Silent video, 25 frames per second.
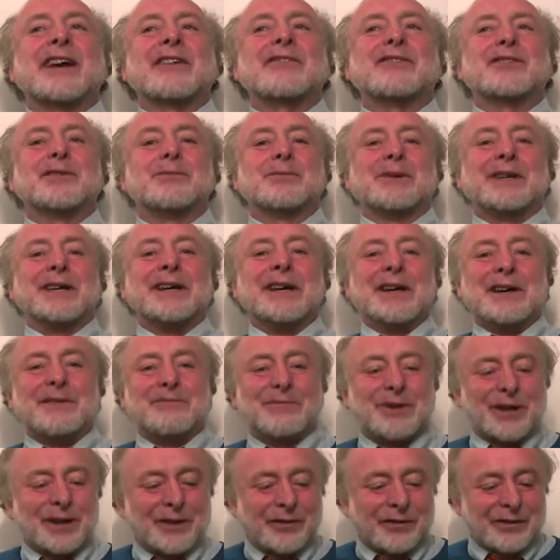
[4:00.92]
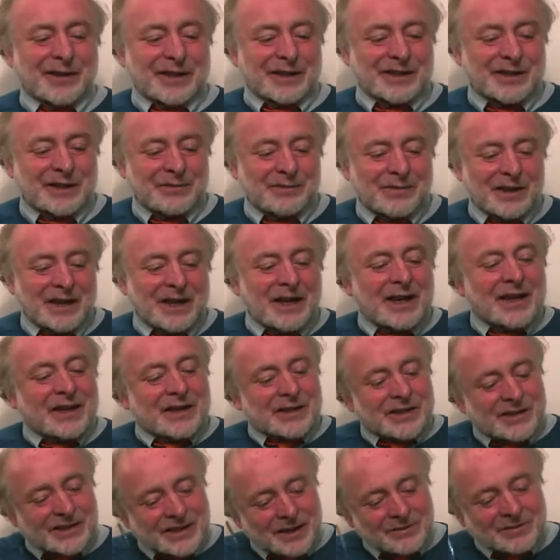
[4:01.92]
have to be perfect.
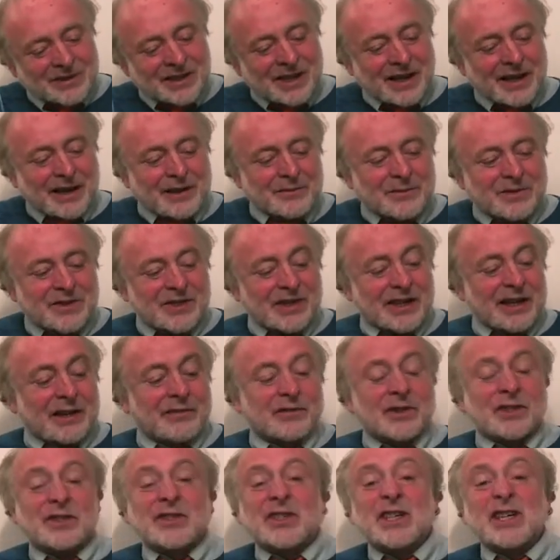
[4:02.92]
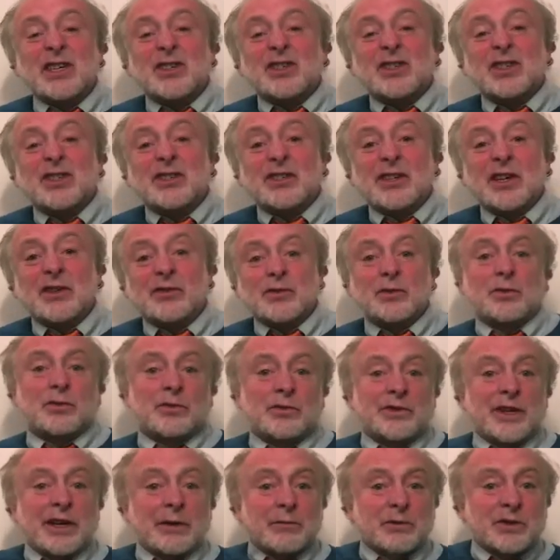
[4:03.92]
Sometimes, if the teacher says, oh,
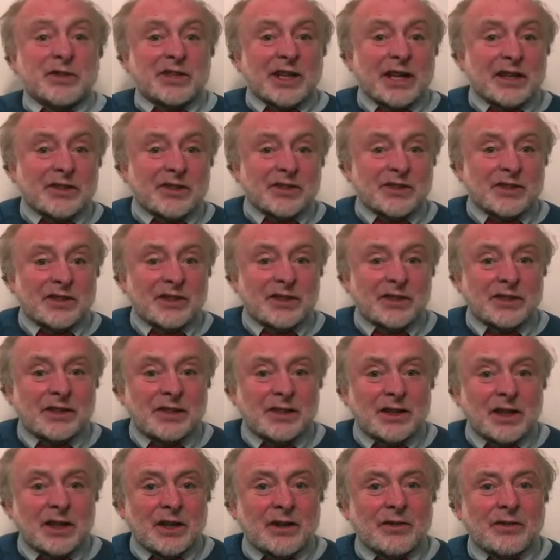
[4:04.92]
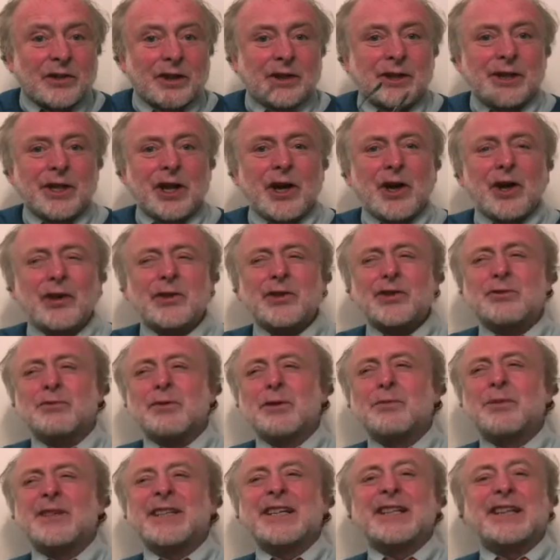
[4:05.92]
that was the answer, the learners
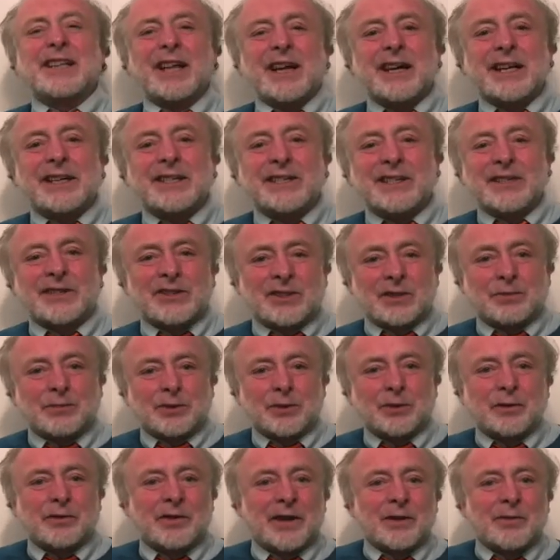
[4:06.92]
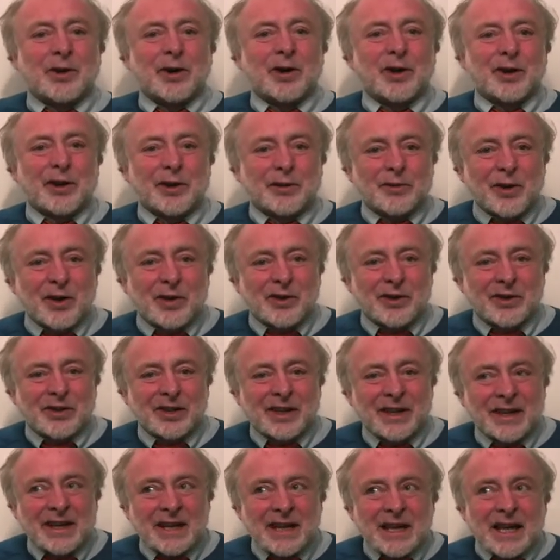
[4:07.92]
will be delighted to prove him or her
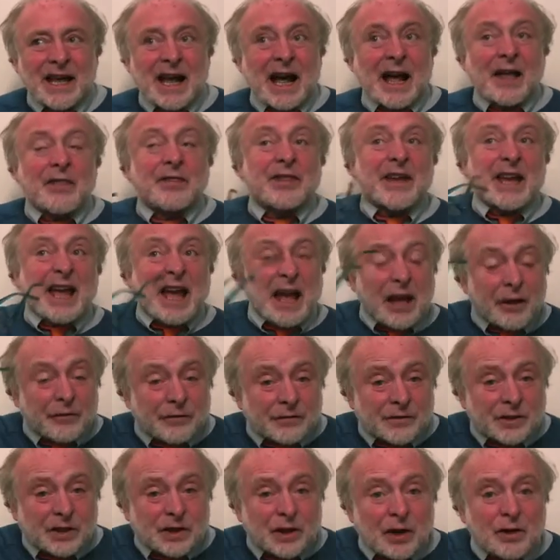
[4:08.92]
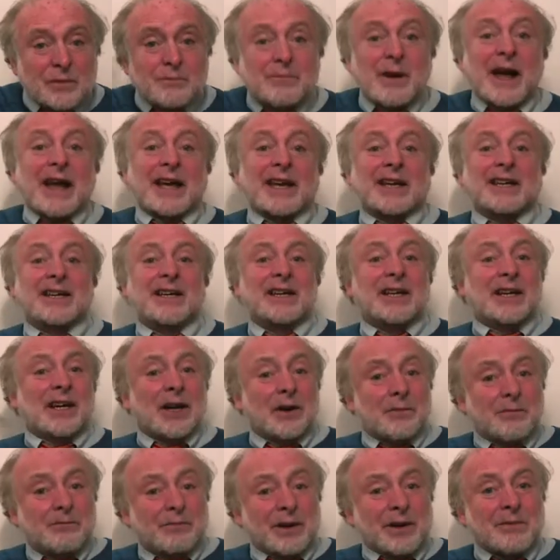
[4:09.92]
wrong, and they have to go back
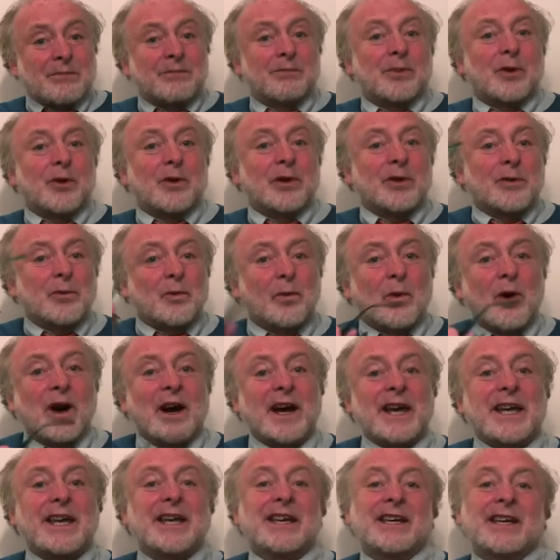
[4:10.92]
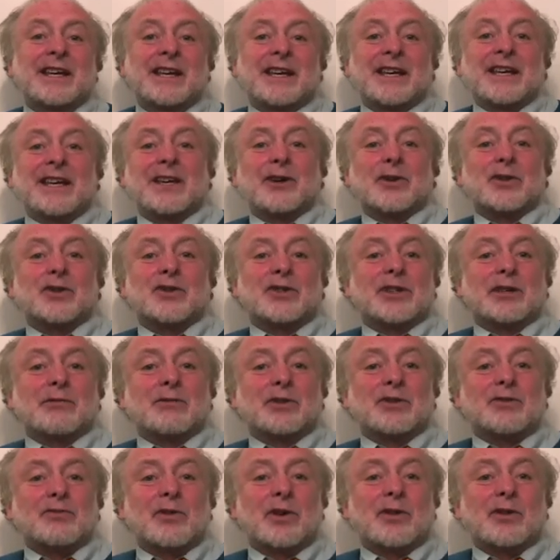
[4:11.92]
and pinpoint why he or she
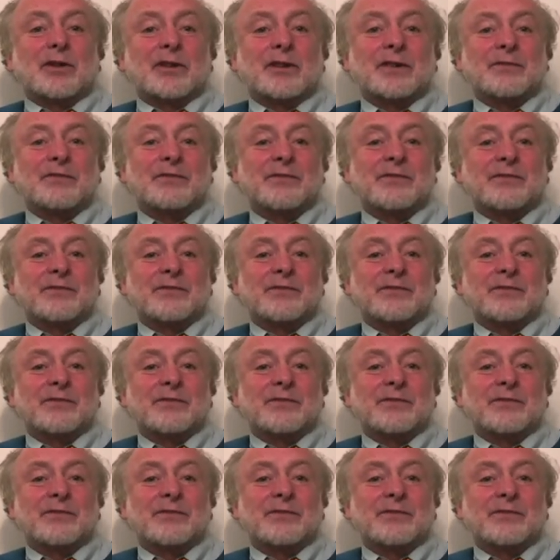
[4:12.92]
was wrong.